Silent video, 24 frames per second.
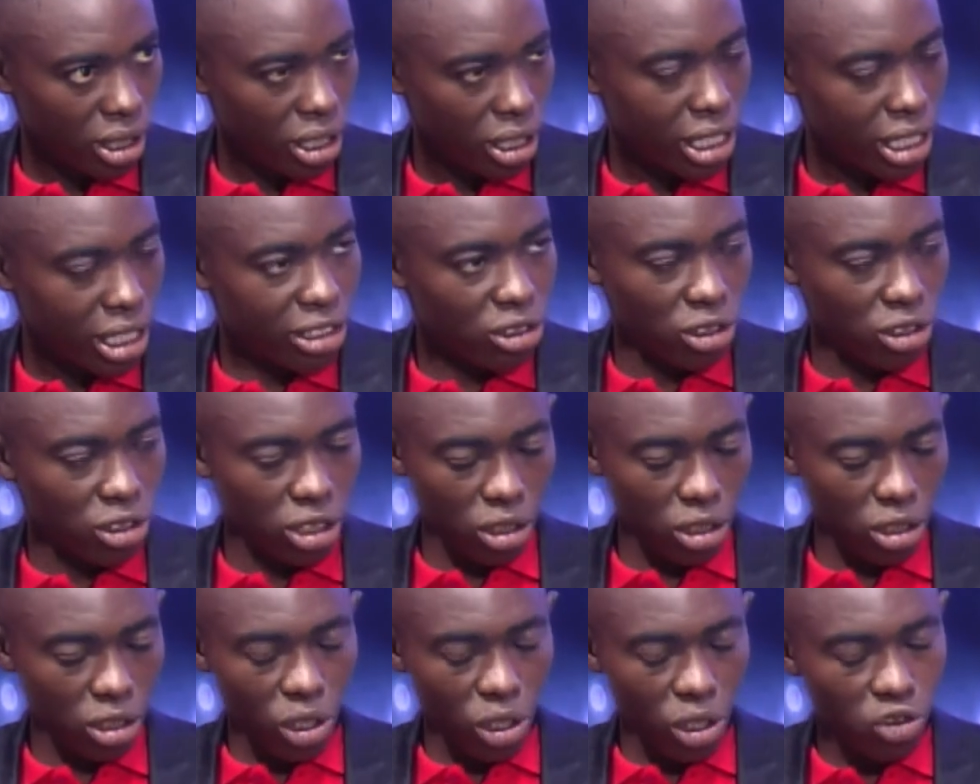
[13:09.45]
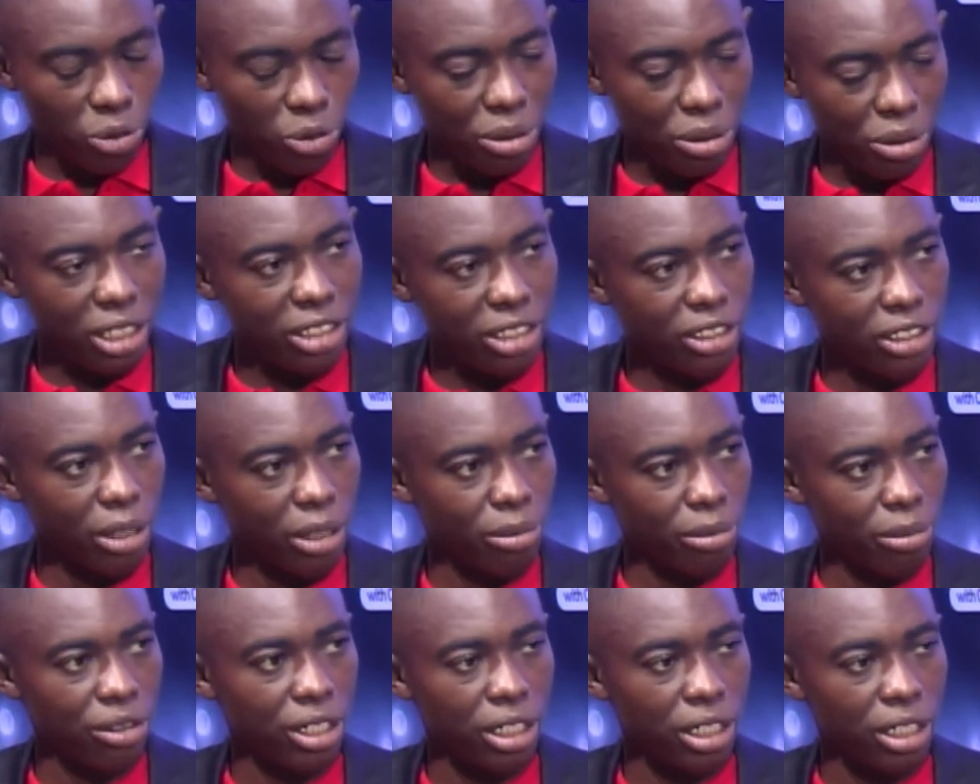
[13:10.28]
It's still going to be the same
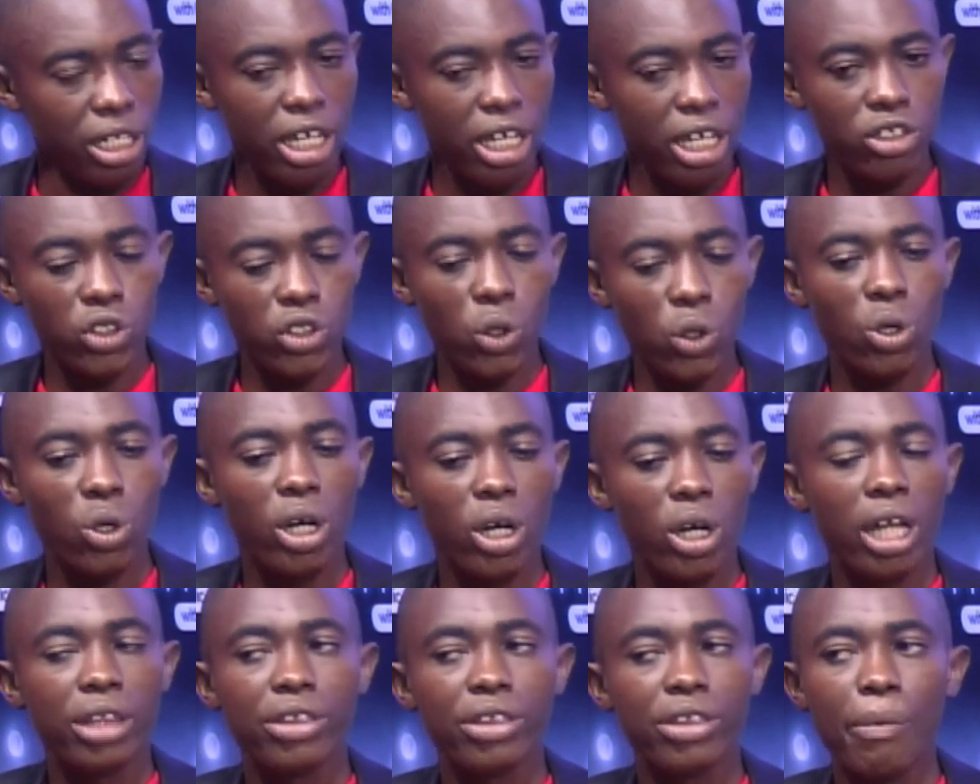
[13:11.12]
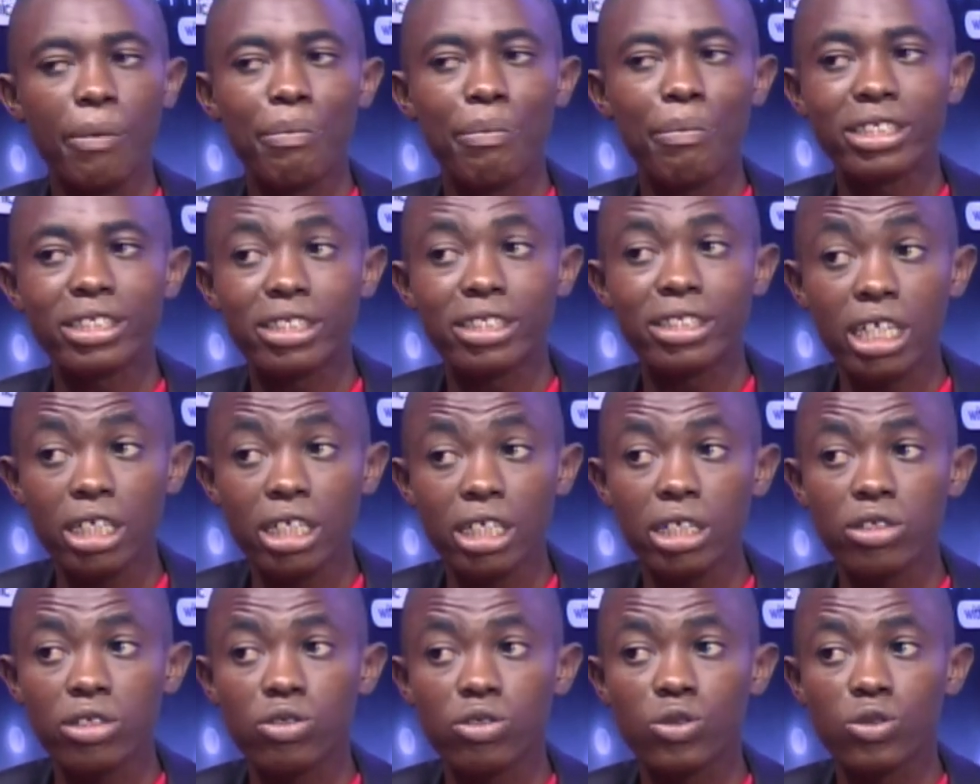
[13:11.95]
thing. So the best thing
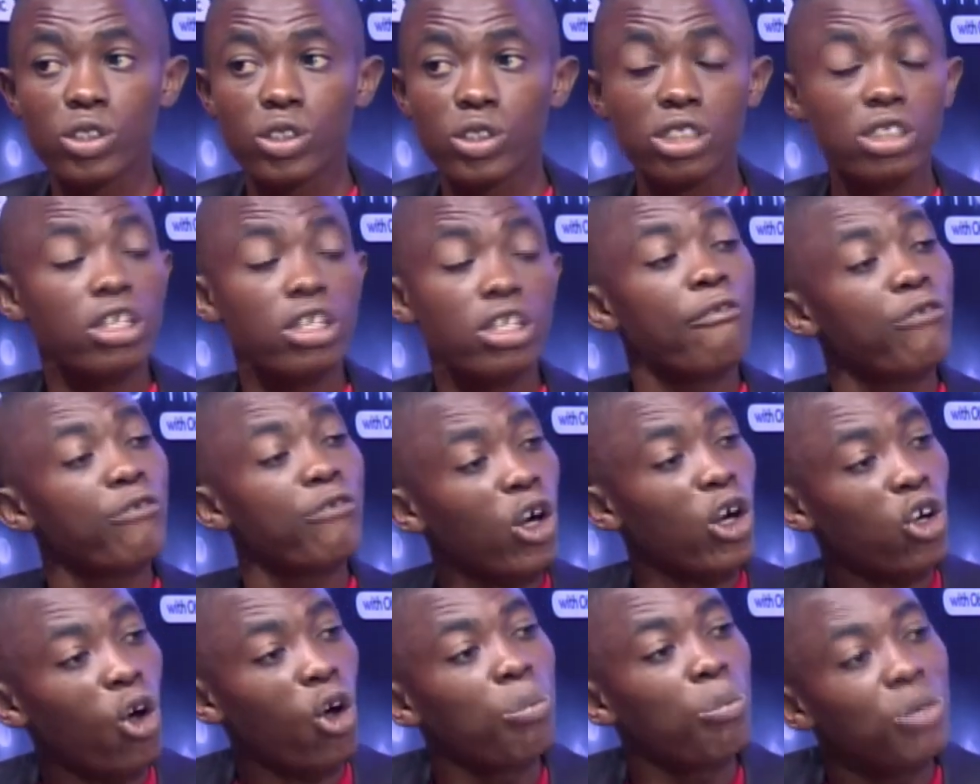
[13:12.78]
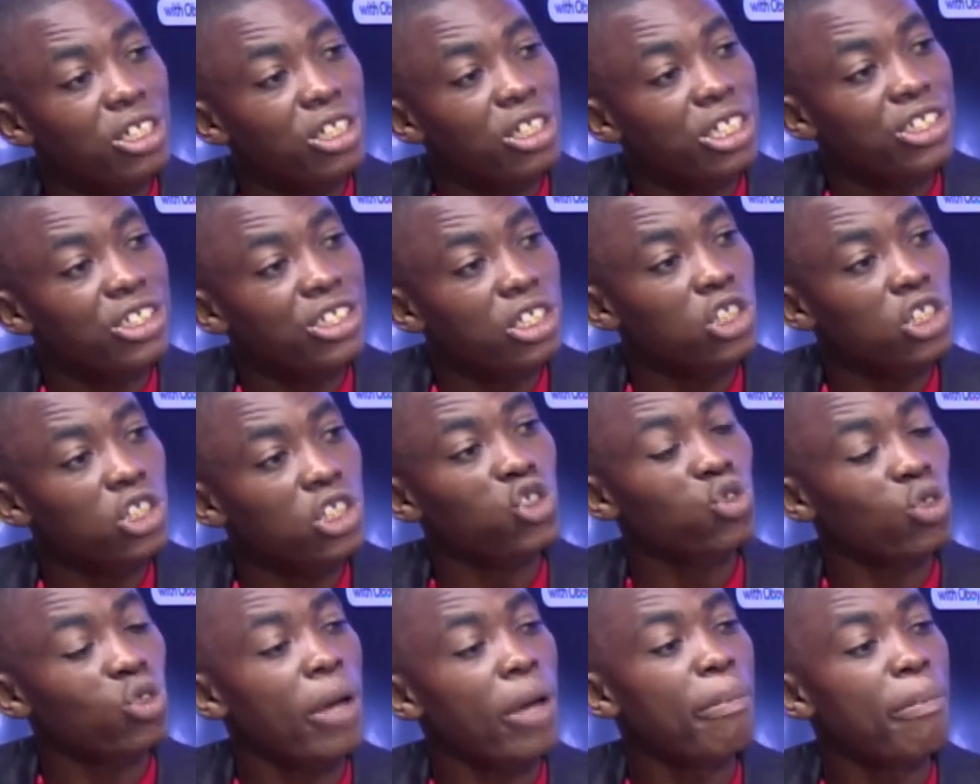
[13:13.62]
is for communities
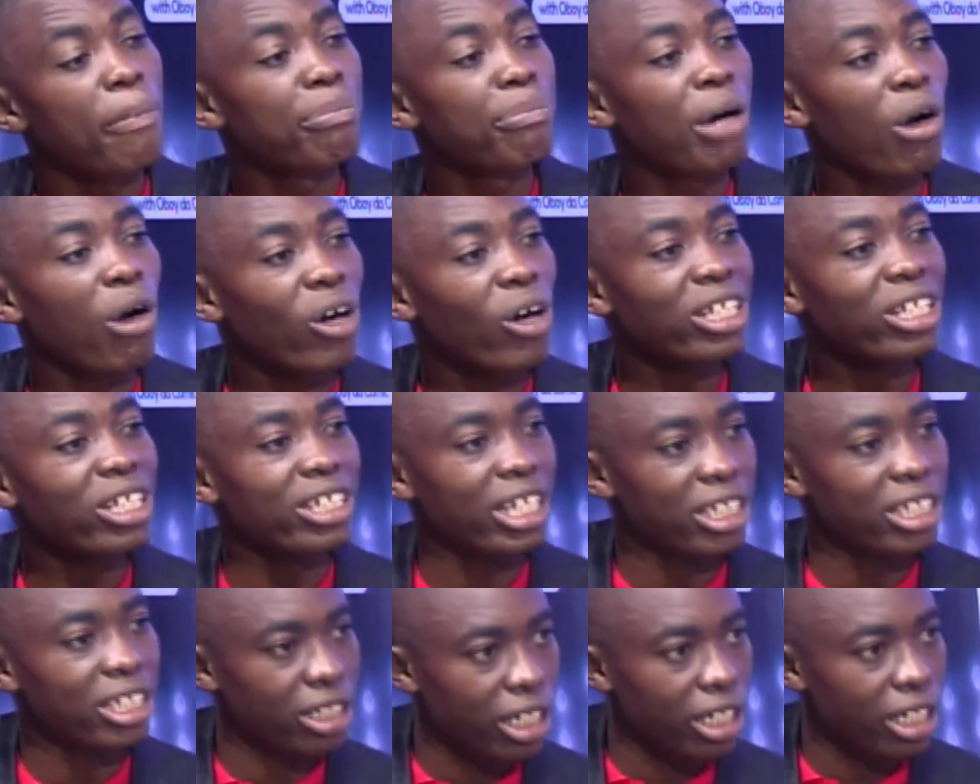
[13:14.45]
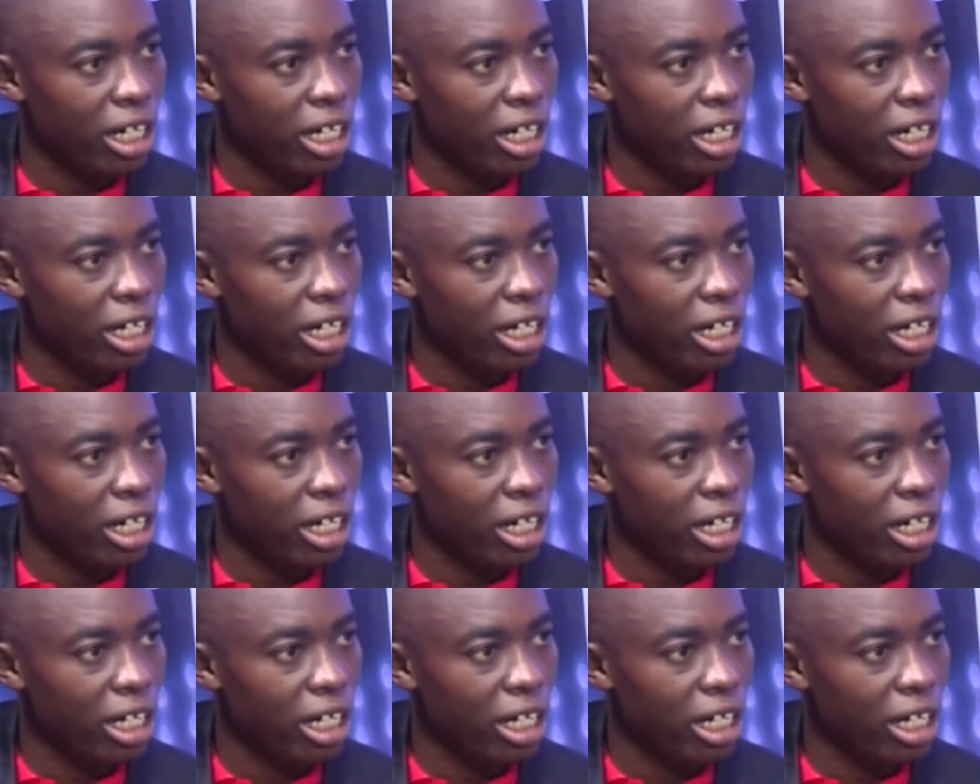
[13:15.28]
to empower their leader